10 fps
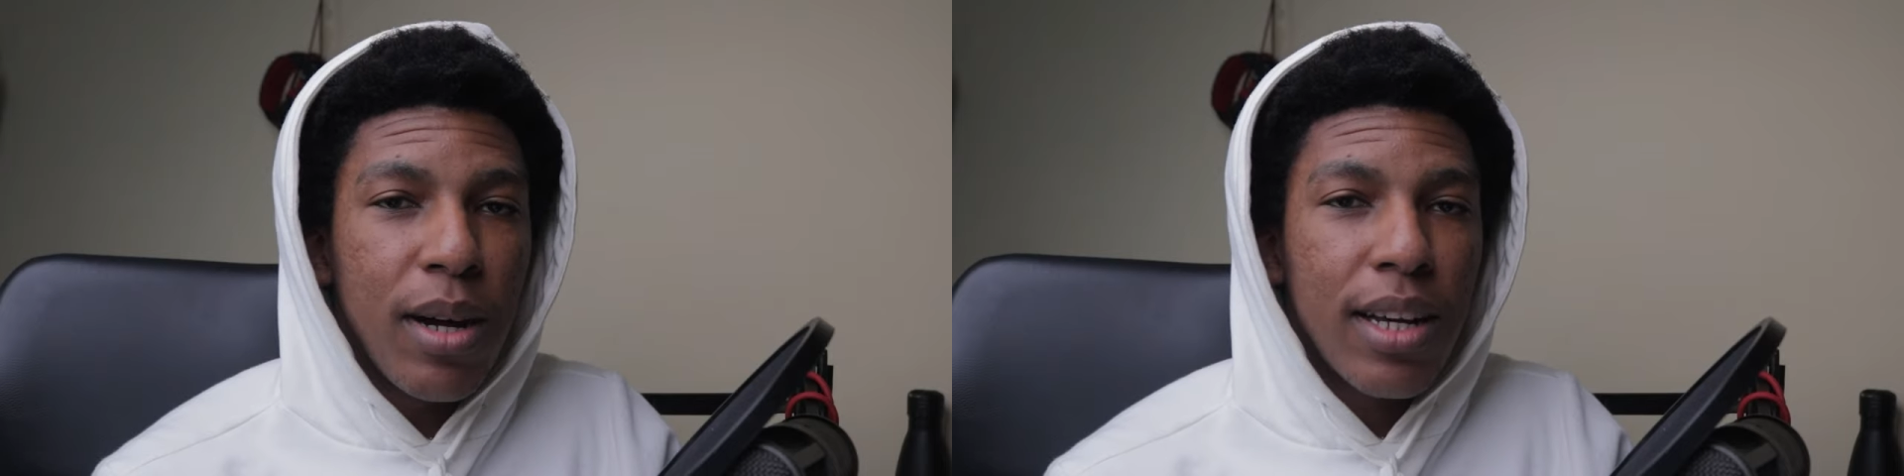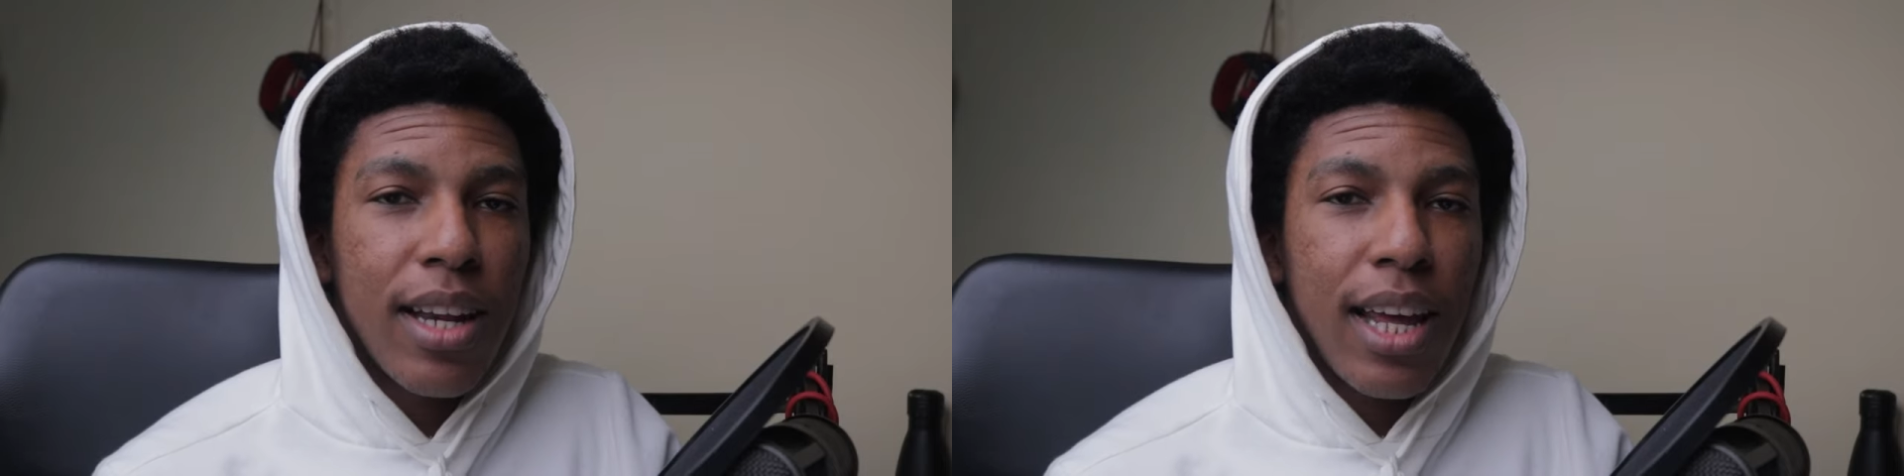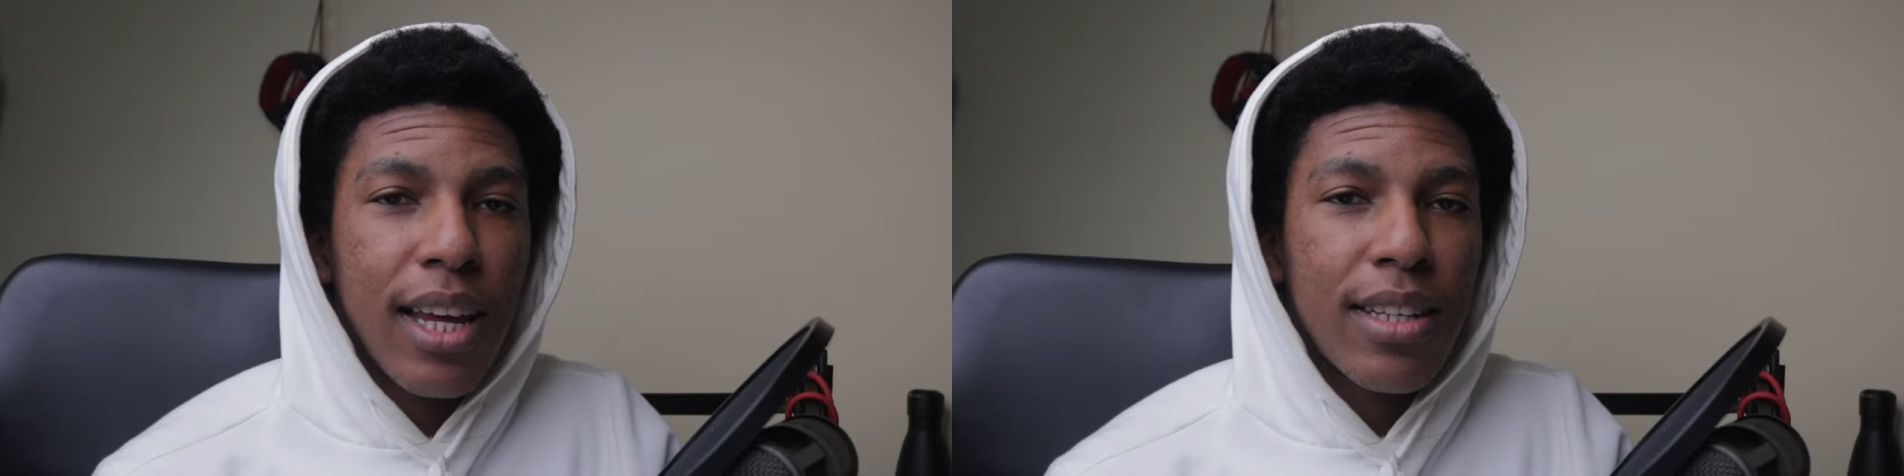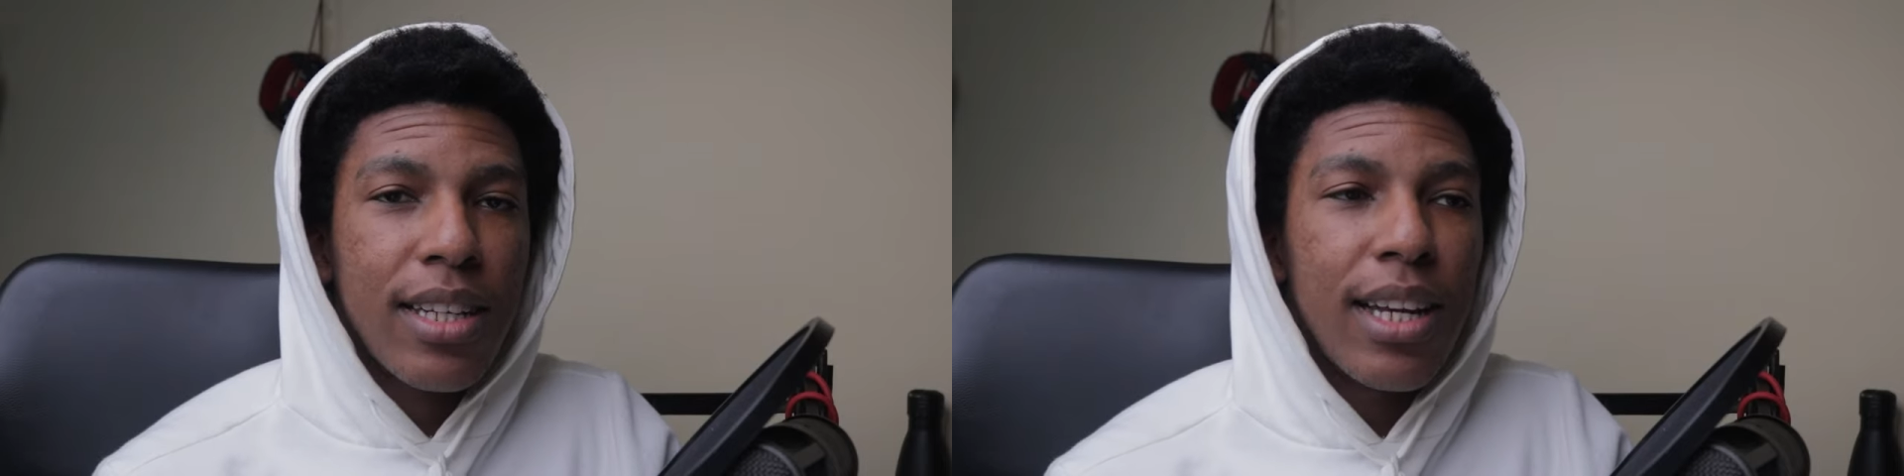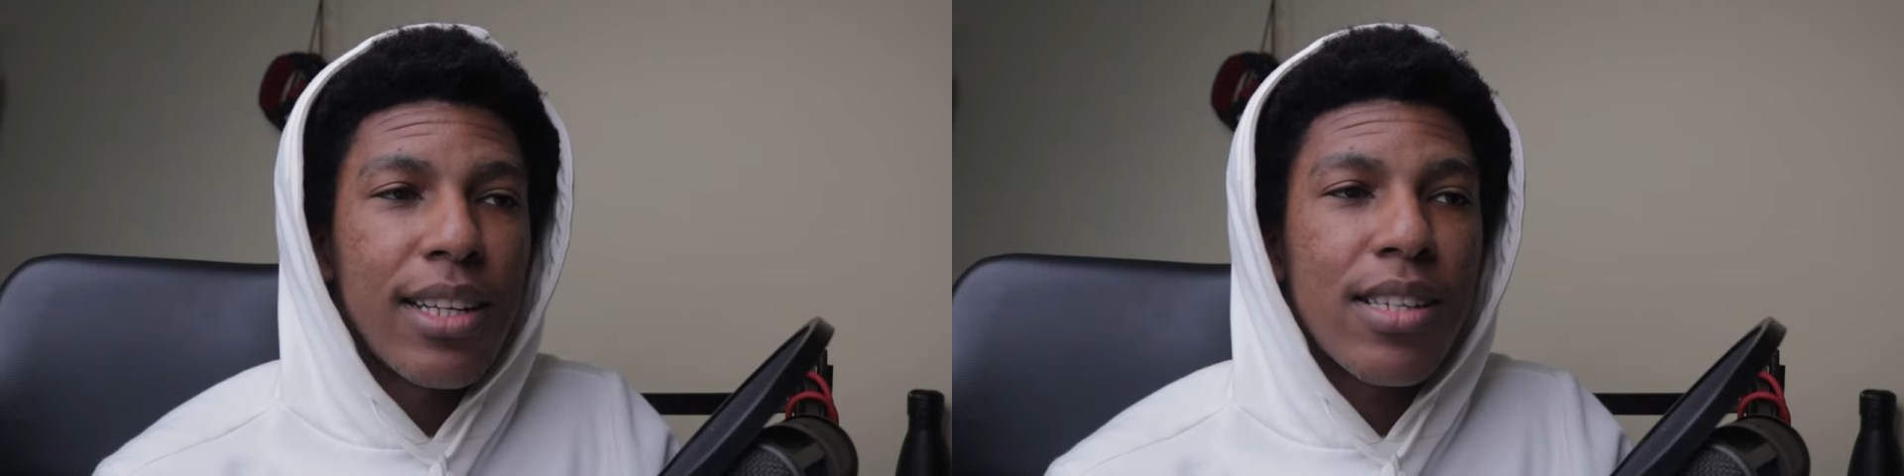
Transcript: but like telling